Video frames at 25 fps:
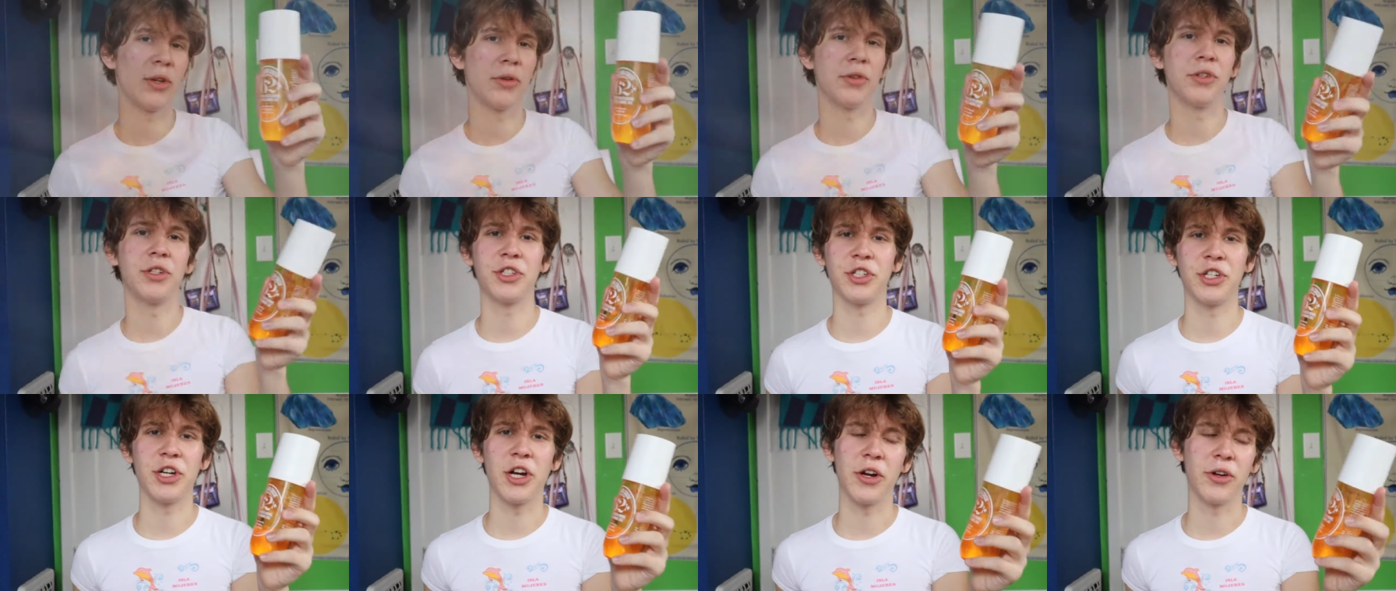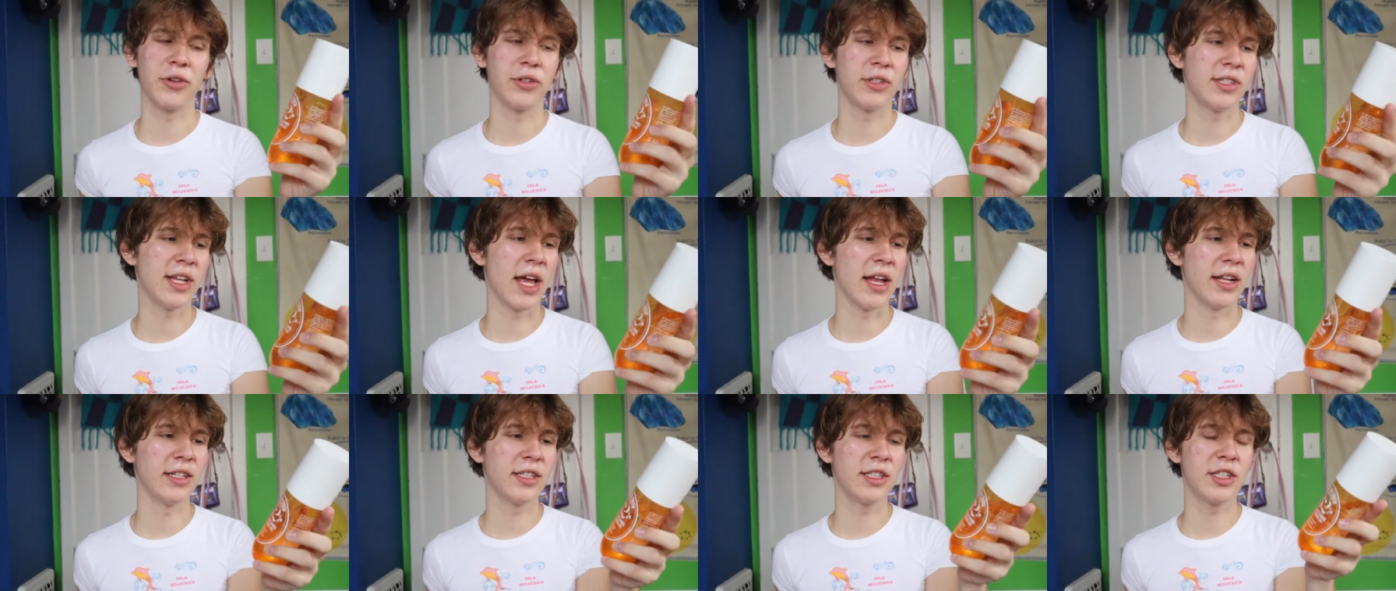Sol de Janeiro
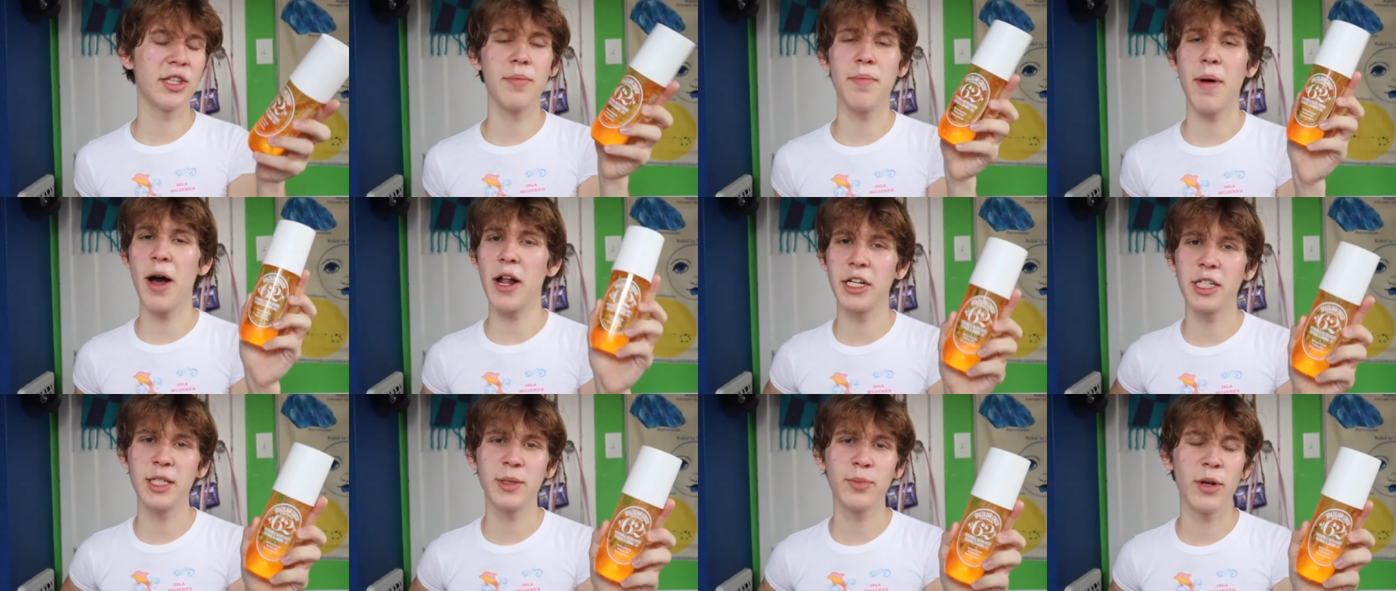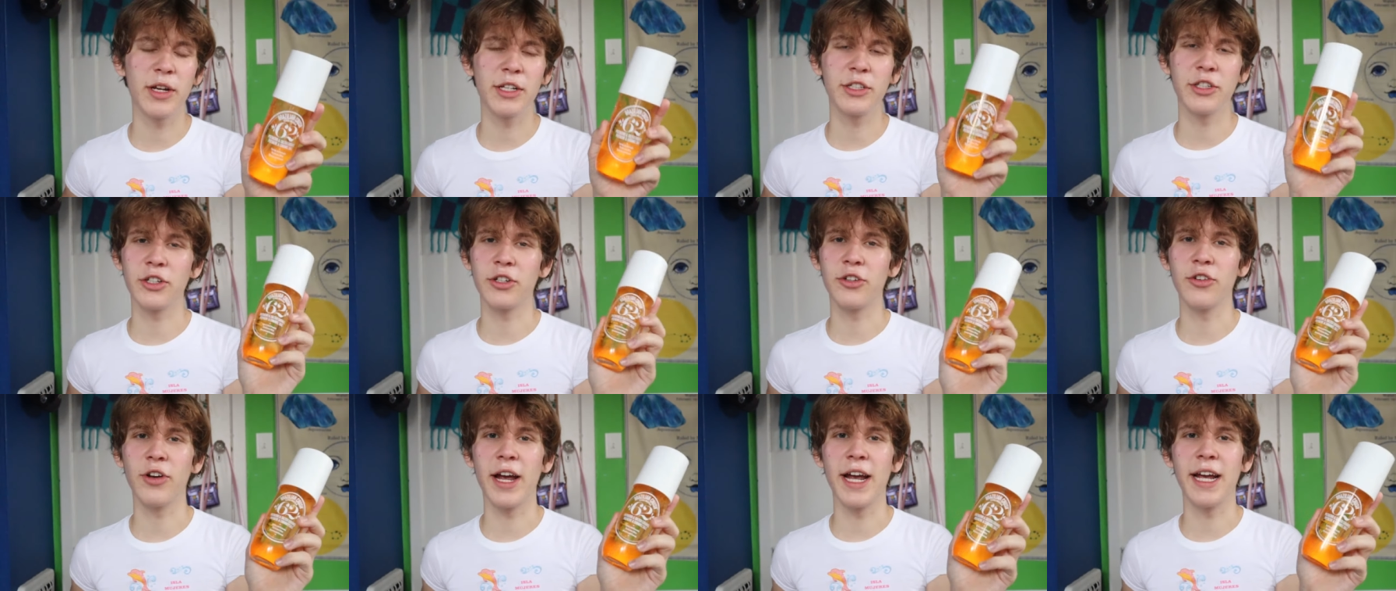scents. The body sprays
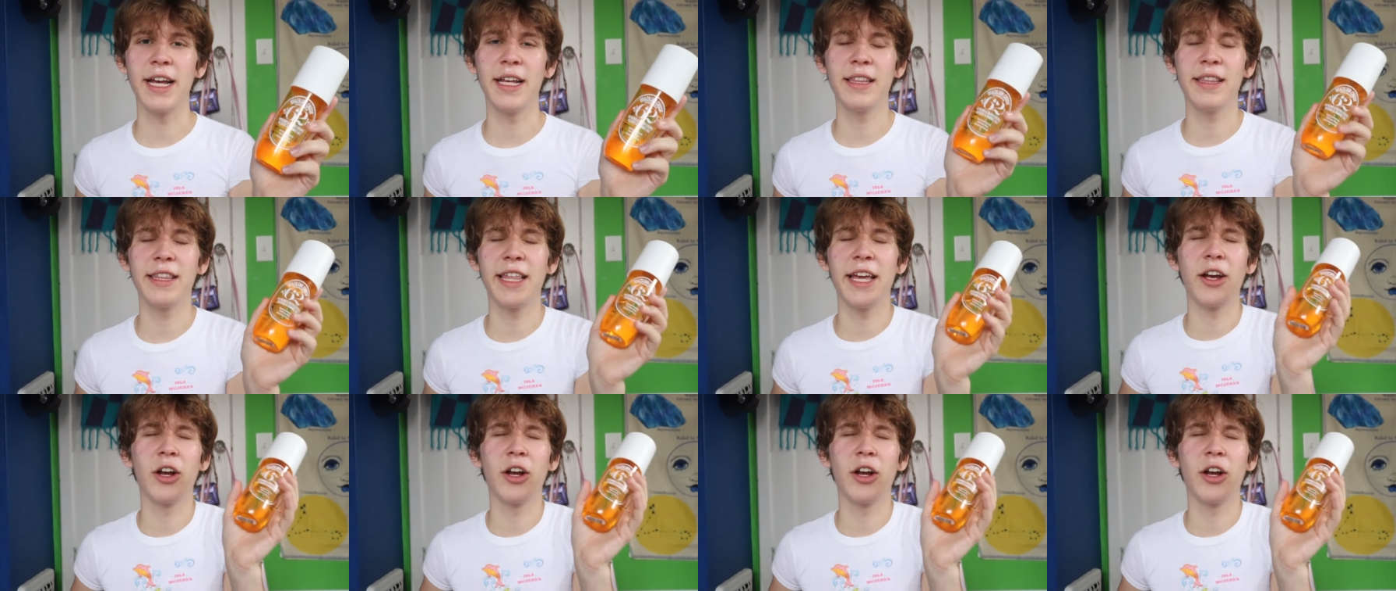are great.